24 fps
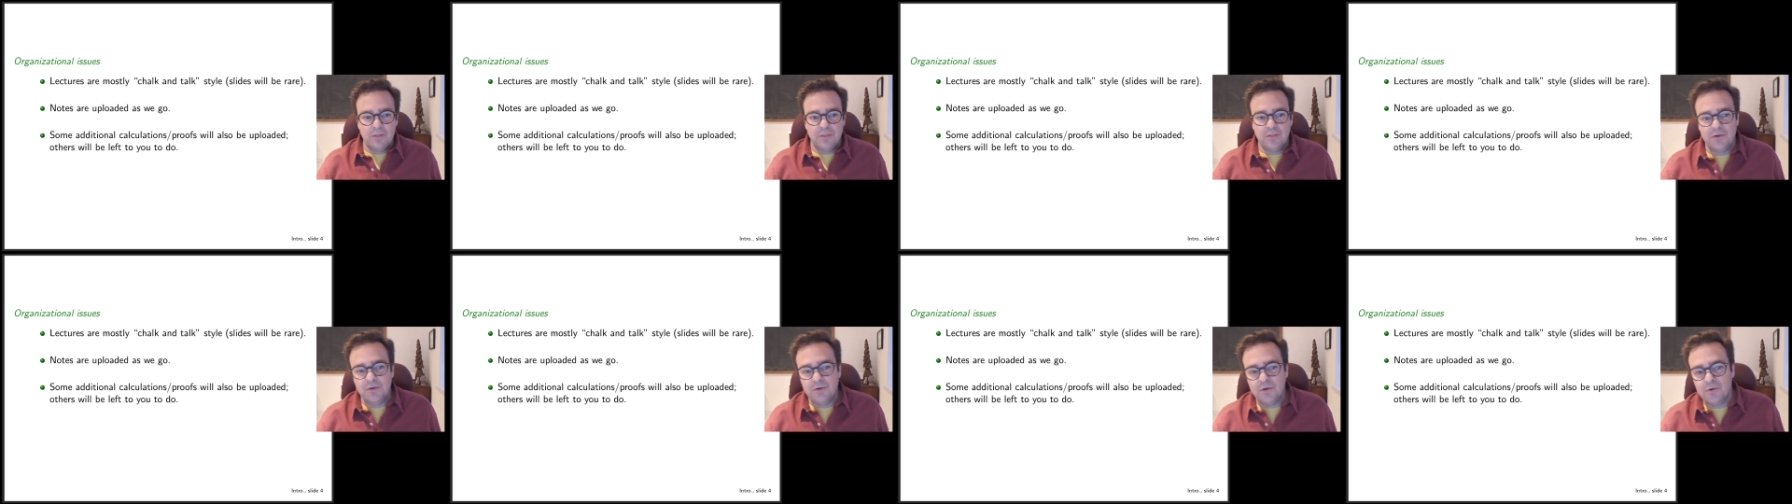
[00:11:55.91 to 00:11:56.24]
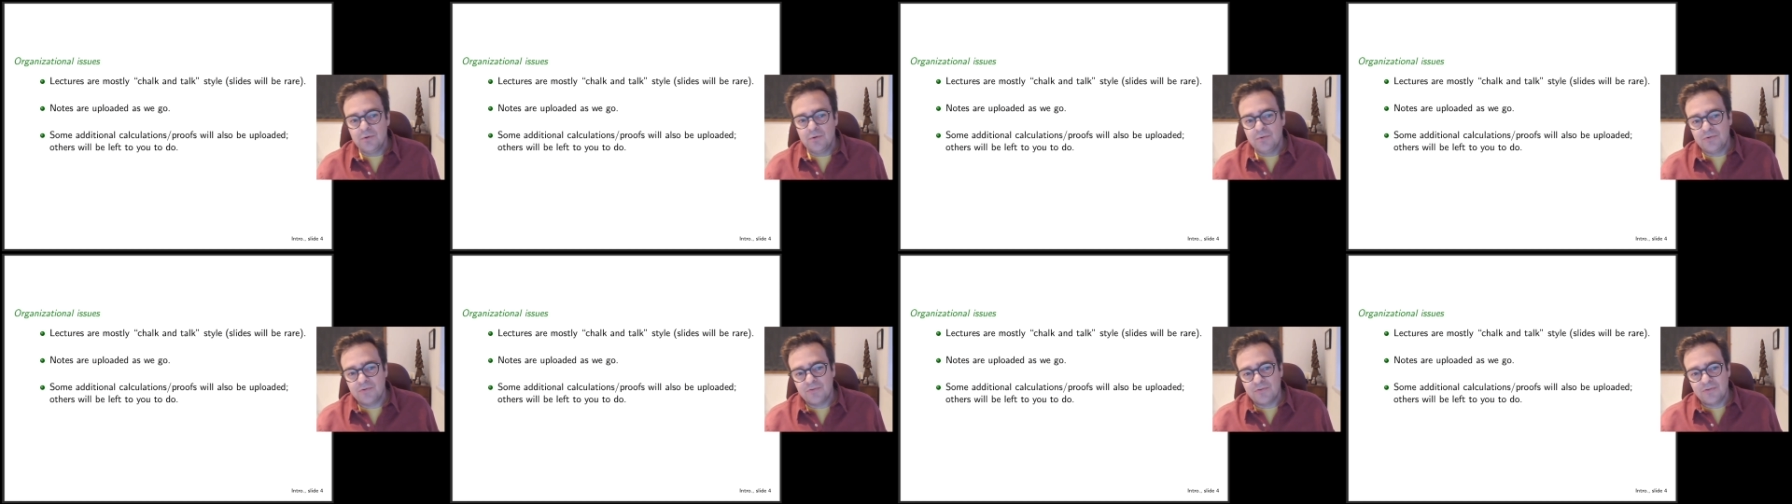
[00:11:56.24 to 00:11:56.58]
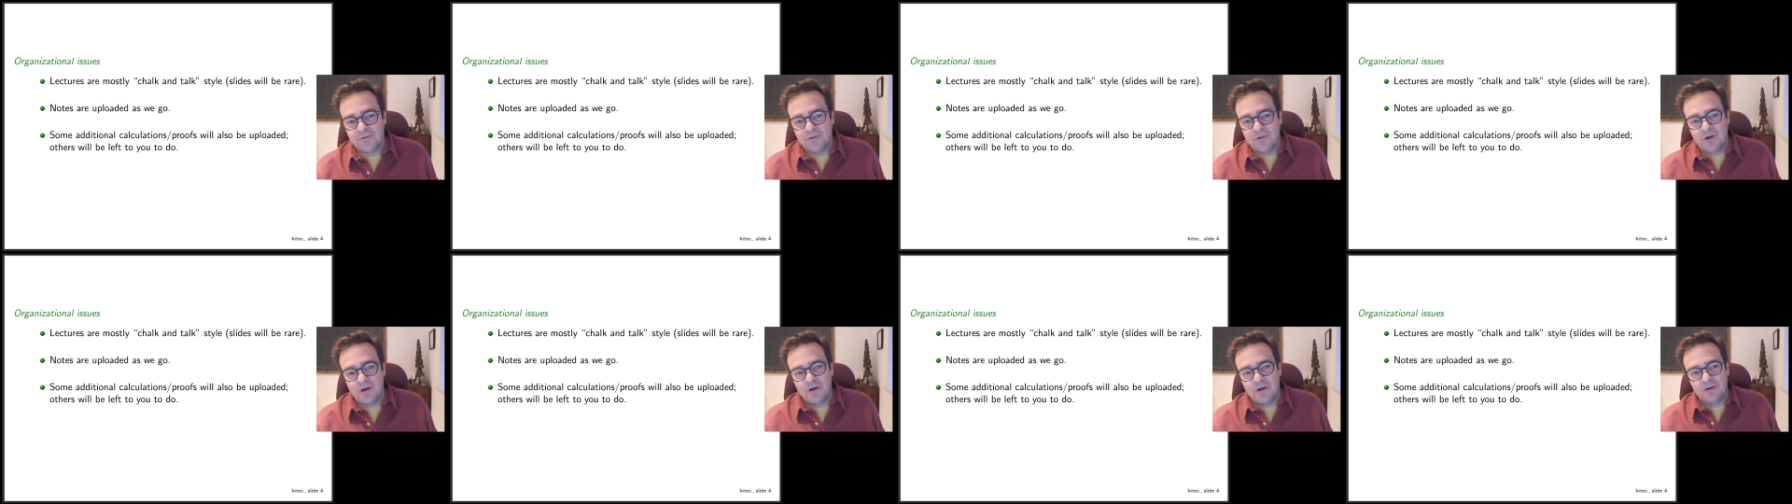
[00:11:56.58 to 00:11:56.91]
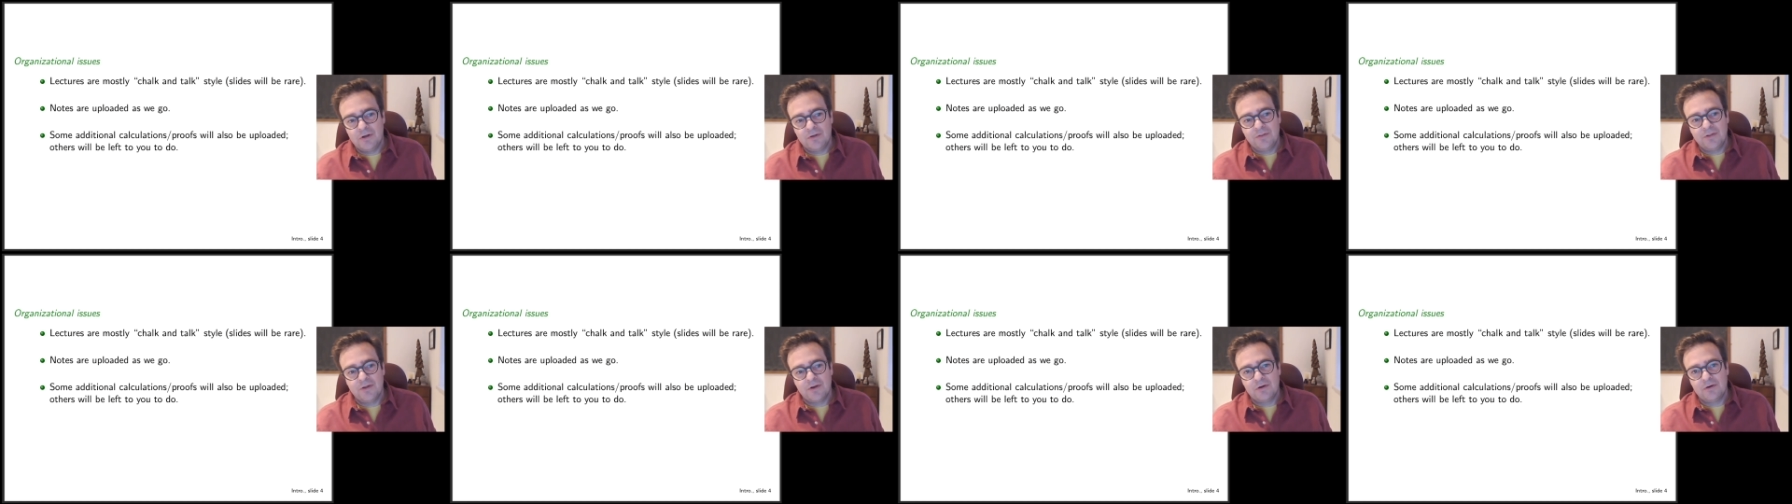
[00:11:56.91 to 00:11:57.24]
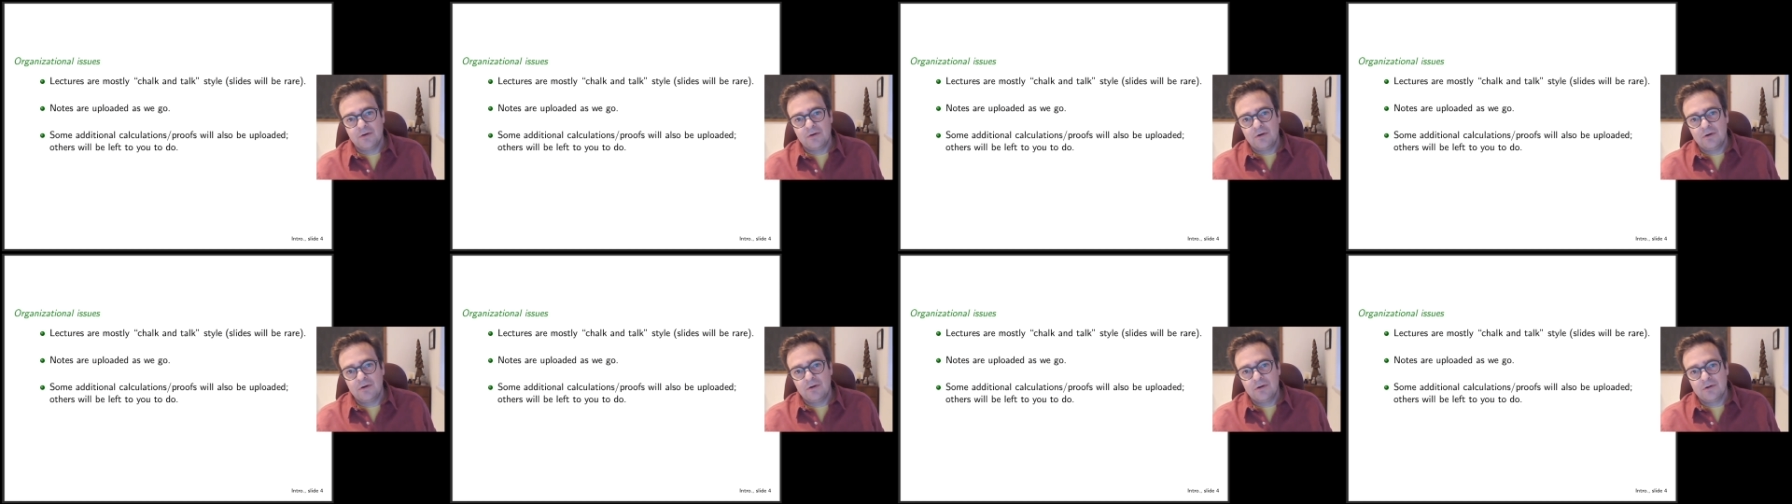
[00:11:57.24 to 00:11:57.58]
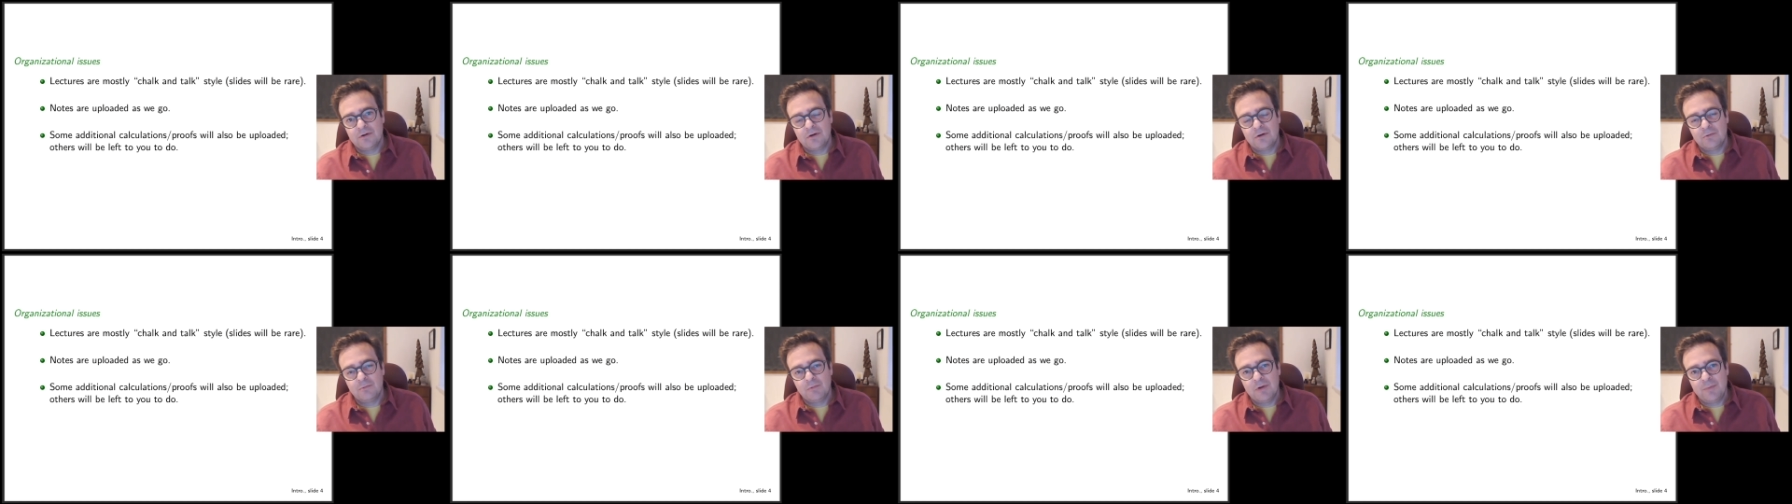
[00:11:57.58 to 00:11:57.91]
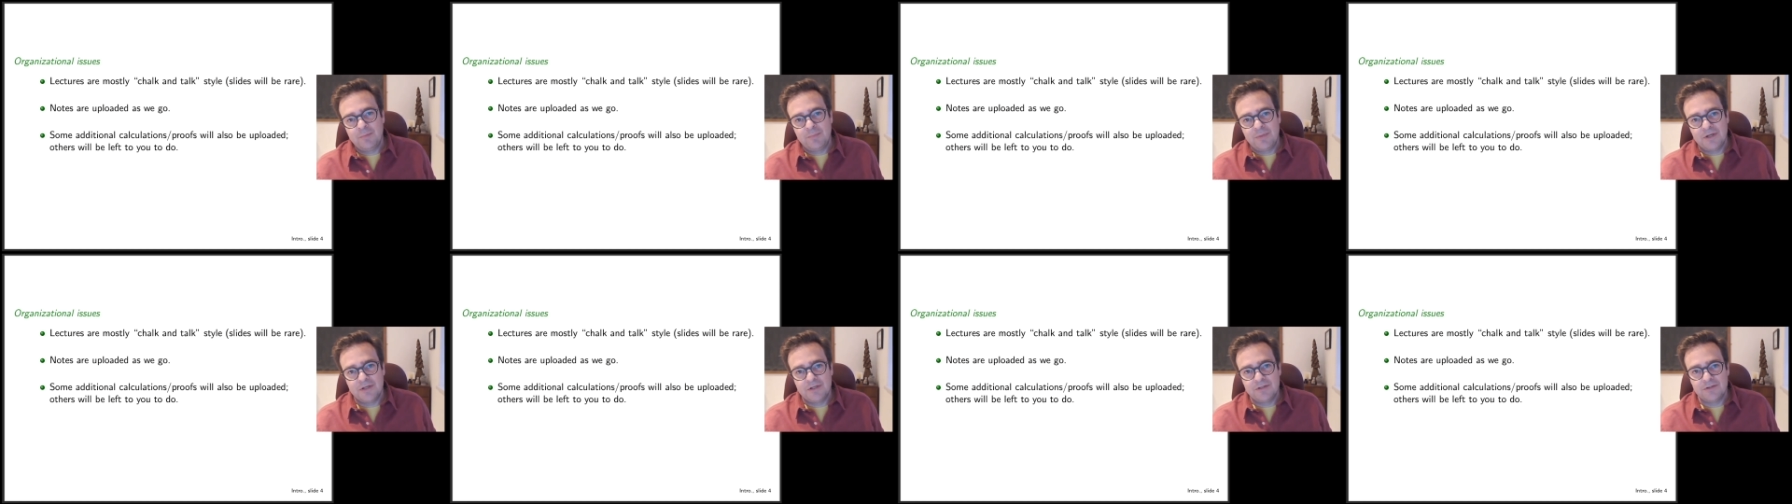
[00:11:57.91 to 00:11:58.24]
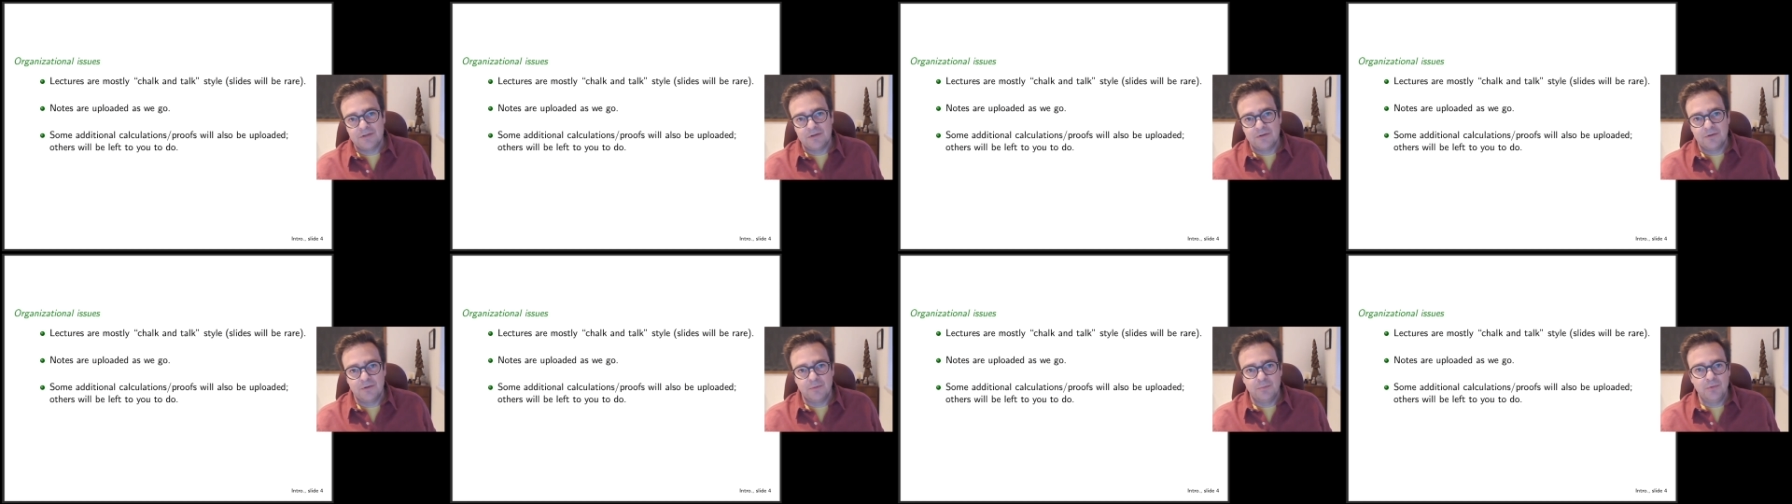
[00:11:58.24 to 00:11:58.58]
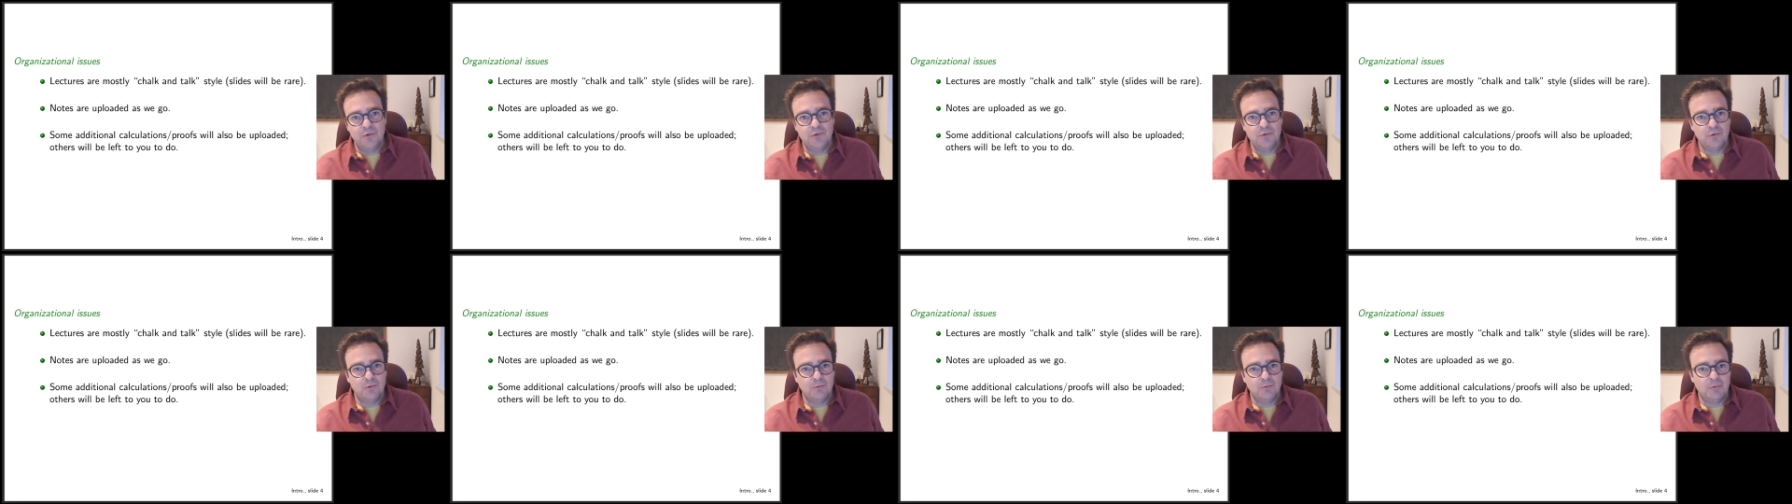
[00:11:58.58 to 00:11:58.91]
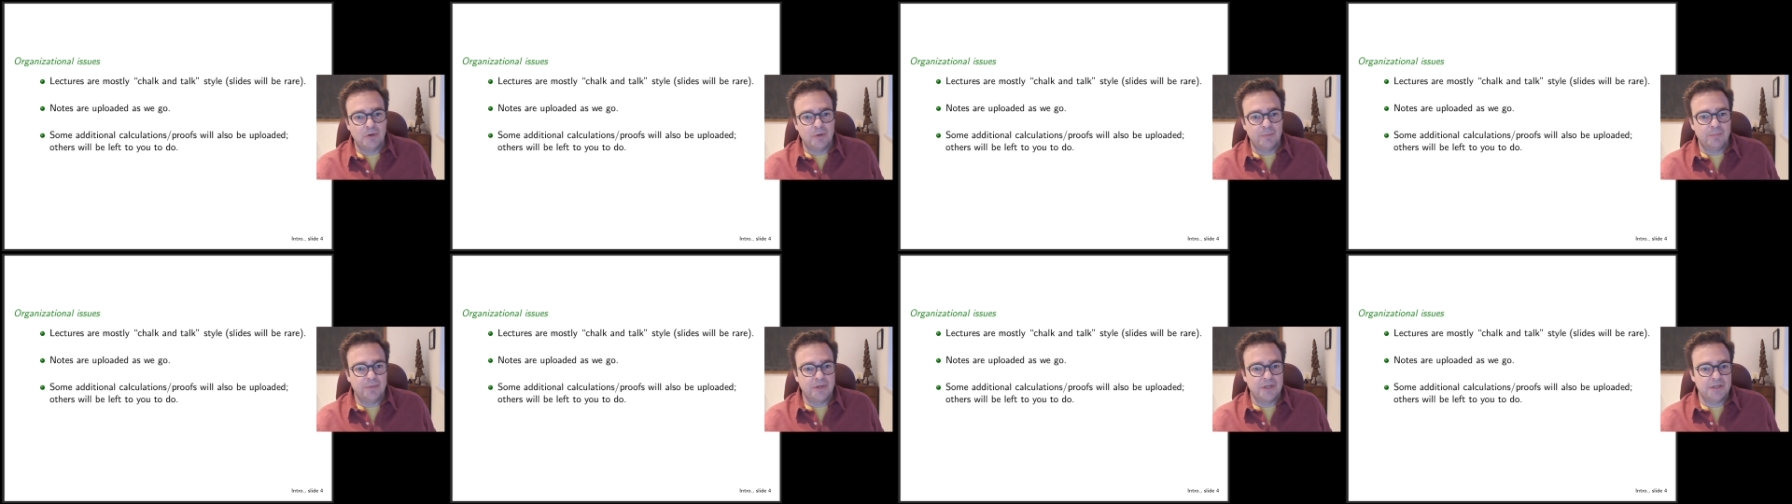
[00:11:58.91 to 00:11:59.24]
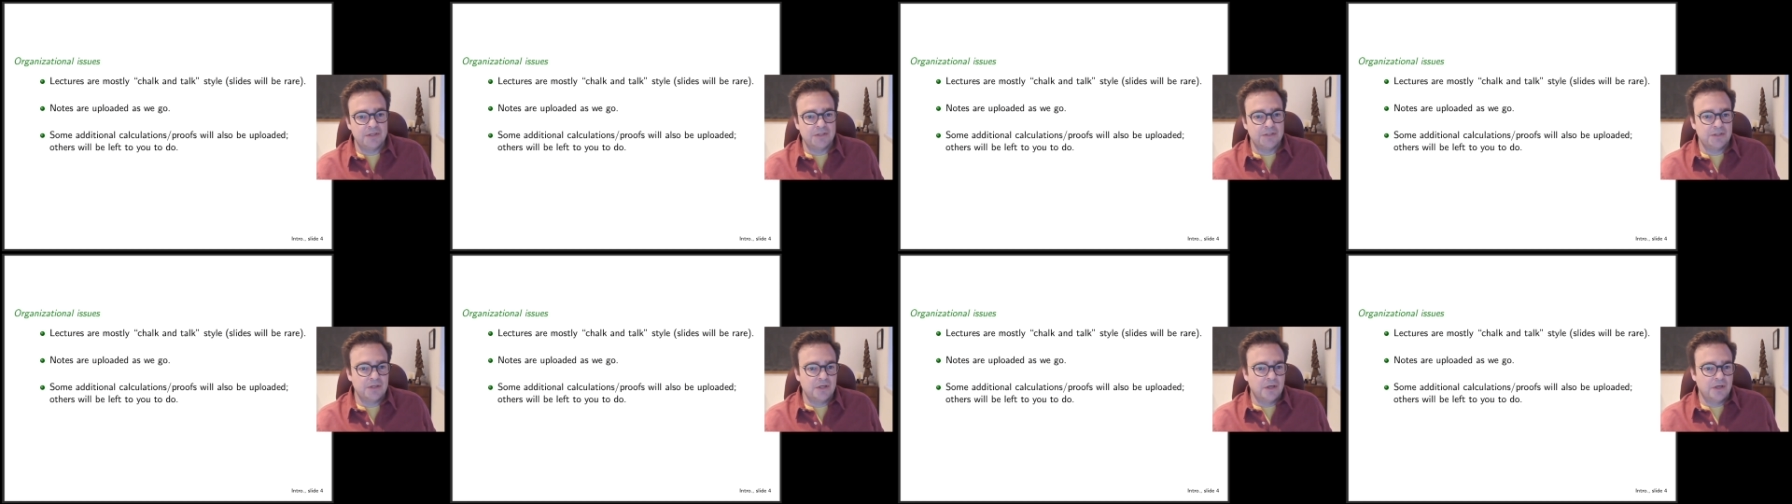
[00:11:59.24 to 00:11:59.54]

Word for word: The notes uh, that are on our webpage, on the Moodle webpage,